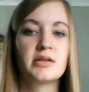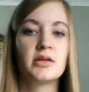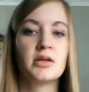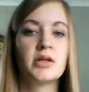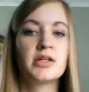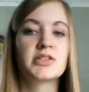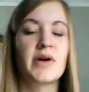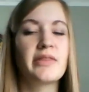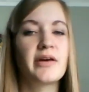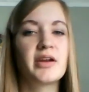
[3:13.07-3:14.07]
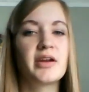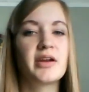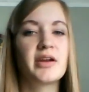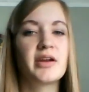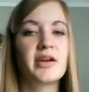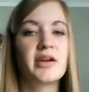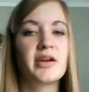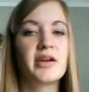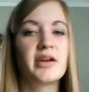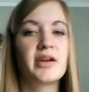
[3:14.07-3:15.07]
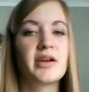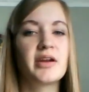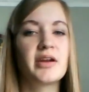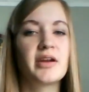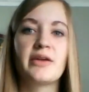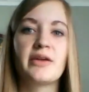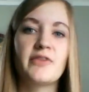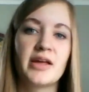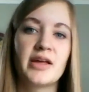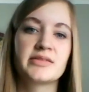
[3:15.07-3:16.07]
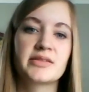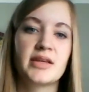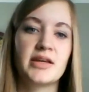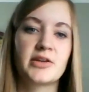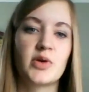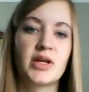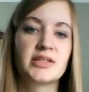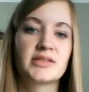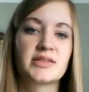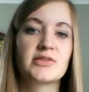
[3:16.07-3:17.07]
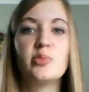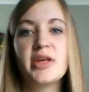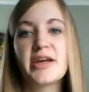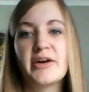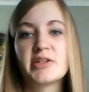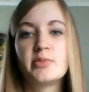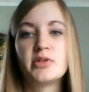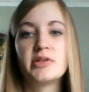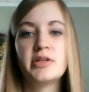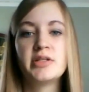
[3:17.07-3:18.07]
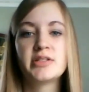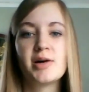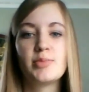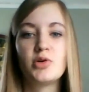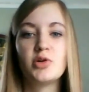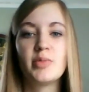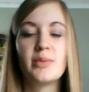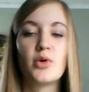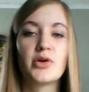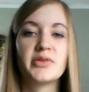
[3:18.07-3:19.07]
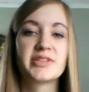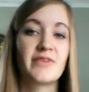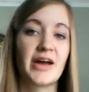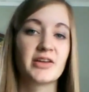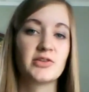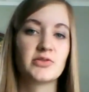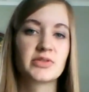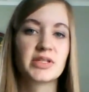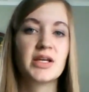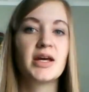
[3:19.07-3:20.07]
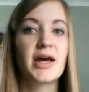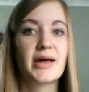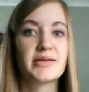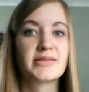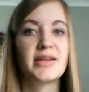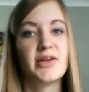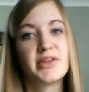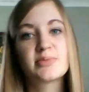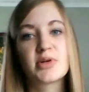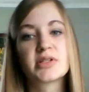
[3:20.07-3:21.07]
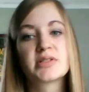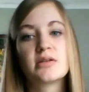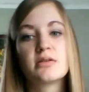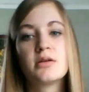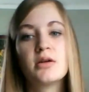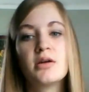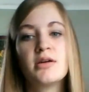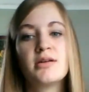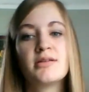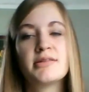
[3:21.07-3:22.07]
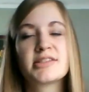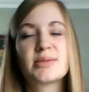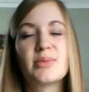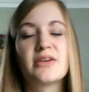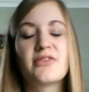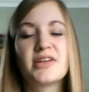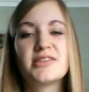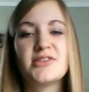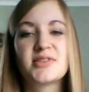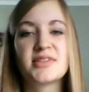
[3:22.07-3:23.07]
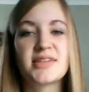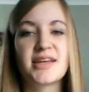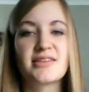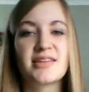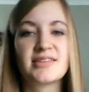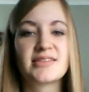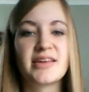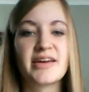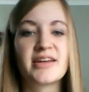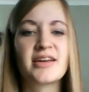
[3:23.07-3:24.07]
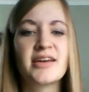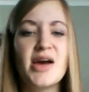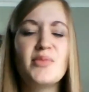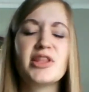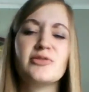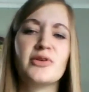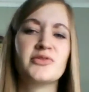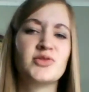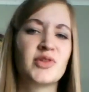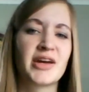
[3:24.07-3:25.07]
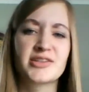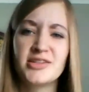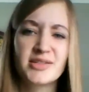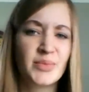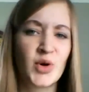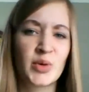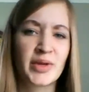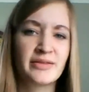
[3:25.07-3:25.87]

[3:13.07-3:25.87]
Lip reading: So I thought of the way in which some of my friends and acquaintances hold me accountable to uphold my morals and values as an LDS person. So my friends used to say things like, Emily won't do that, she's a Mormon.